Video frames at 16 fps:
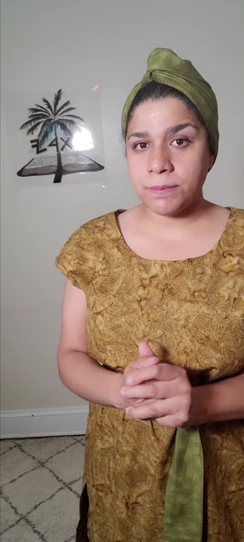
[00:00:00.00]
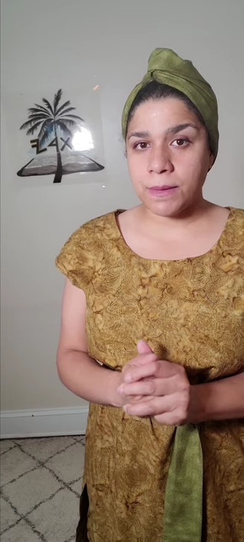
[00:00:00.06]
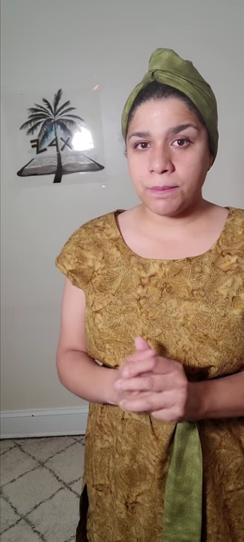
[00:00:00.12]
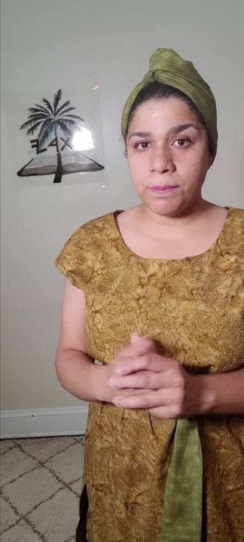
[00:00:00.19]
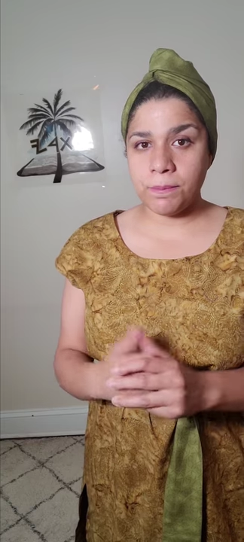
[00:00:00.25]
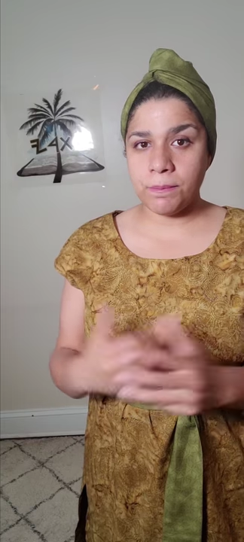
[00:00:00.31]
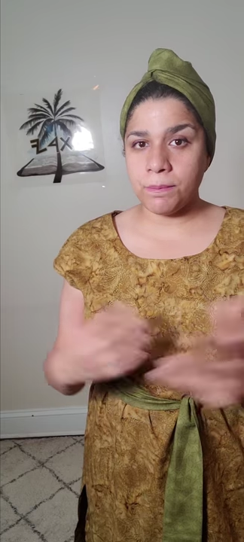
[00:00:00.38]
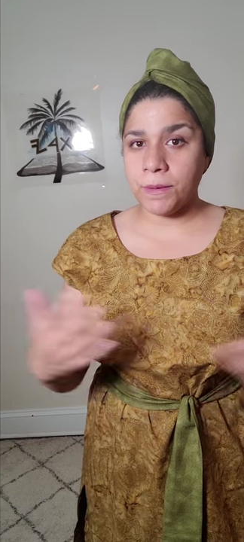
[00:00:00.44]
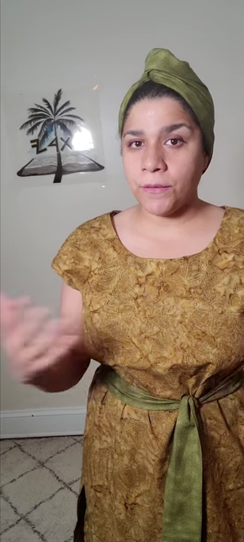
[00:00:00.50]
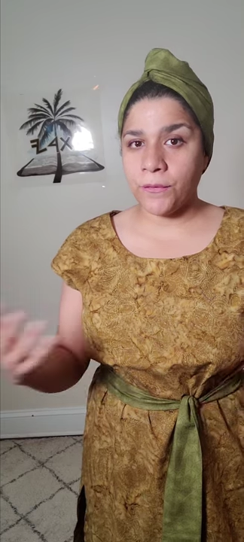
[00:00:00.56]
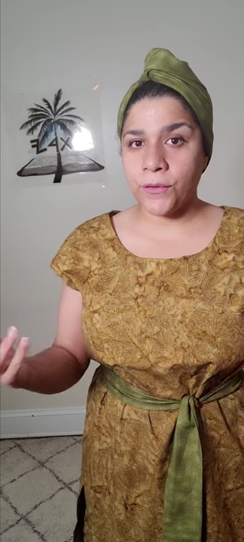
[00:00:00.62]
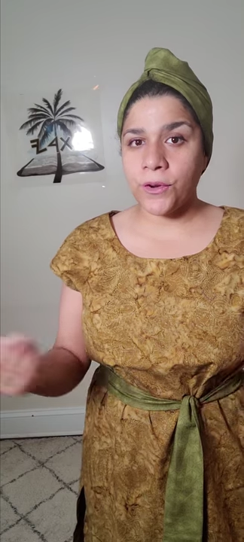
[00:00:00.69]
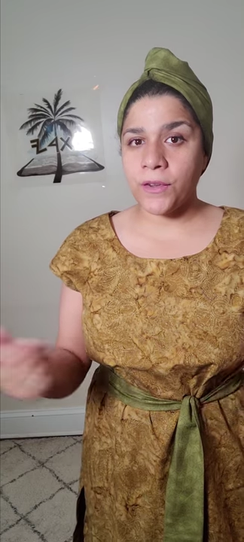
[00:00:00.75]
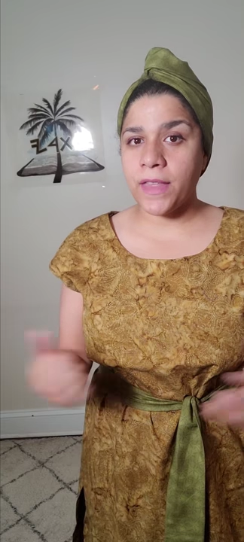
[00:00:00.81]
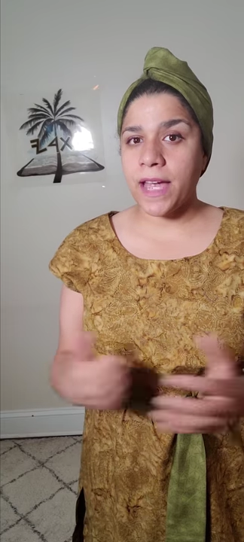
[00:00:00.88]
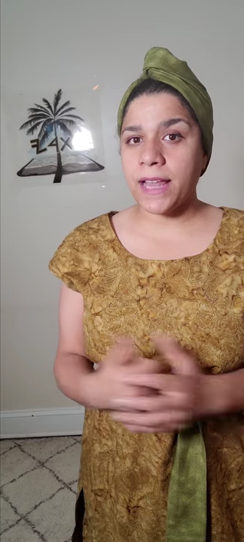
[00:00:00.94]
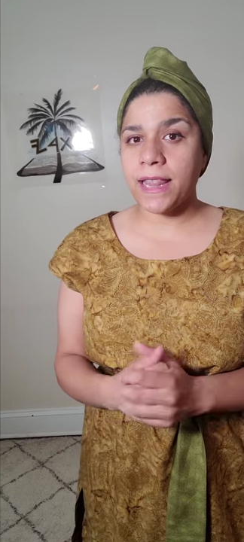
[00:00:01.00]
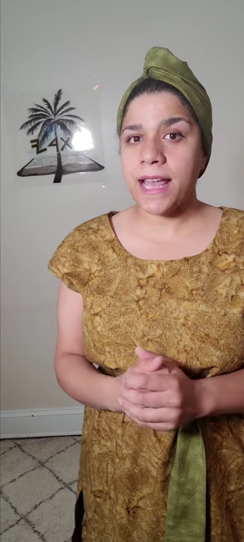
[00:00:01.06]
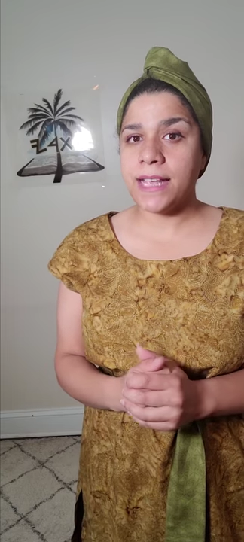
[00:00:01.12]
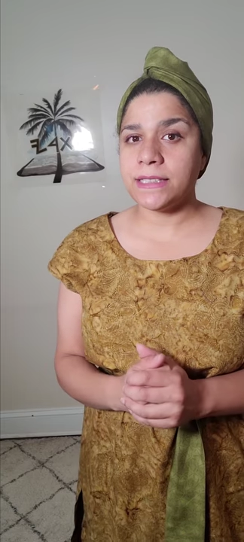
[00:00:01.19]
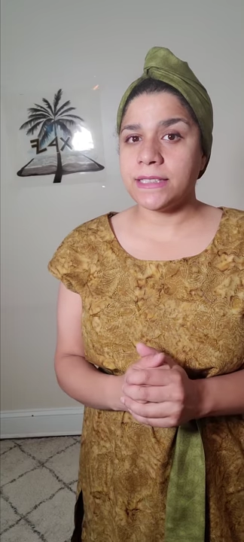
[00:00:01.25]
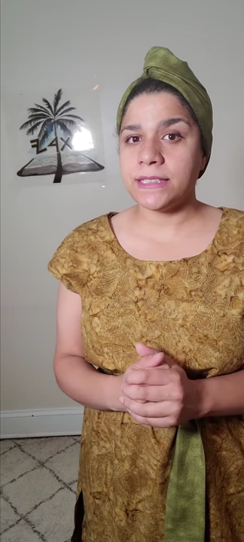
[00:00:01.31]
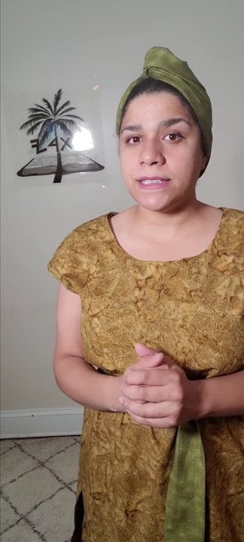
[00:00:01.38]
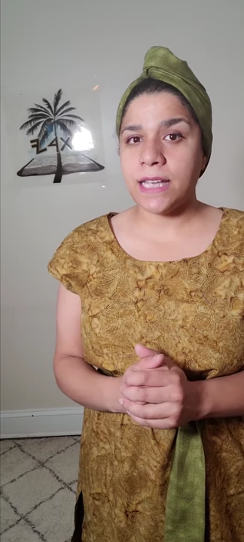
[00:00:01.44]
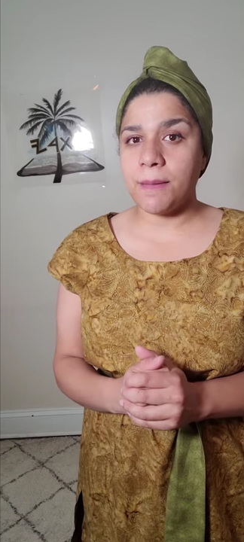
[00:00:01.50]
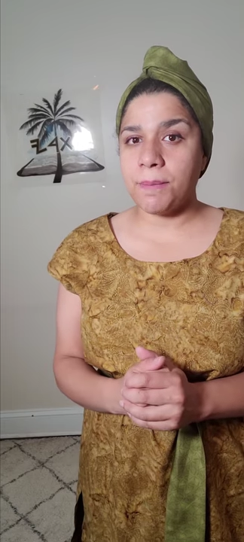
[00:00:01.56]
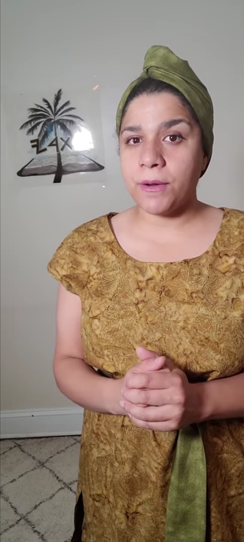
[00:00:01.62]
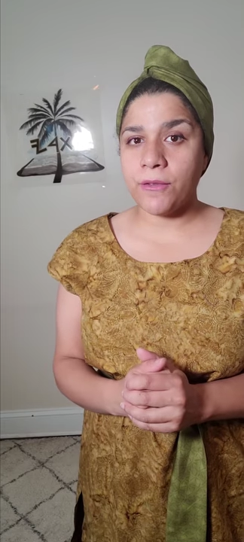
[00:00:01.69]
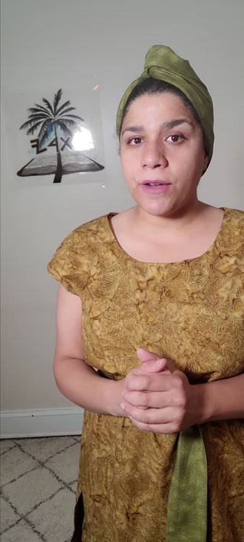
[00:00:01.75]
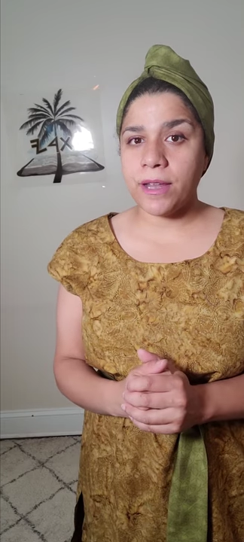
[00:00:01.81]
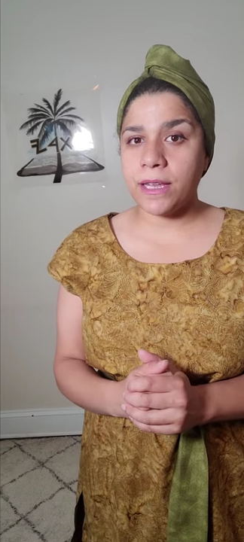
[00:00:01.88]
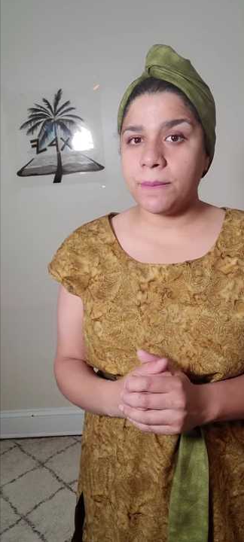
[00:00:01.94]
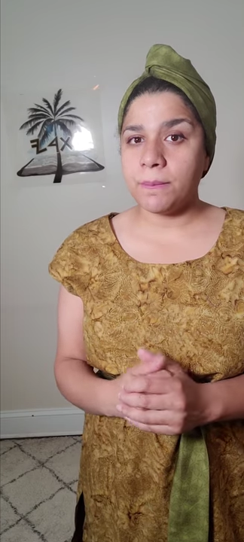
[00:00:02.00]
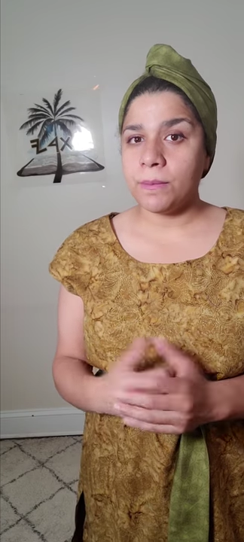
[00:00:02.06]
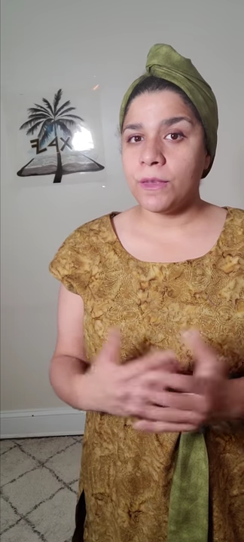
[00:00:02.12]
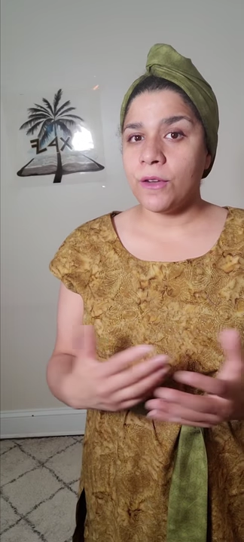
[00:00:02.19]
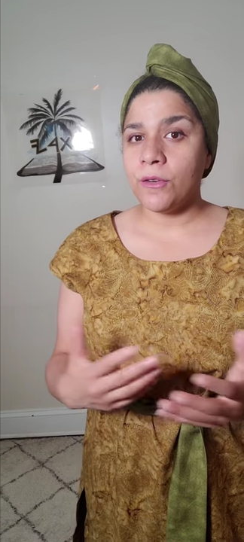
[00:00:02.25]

But before that class is up and running,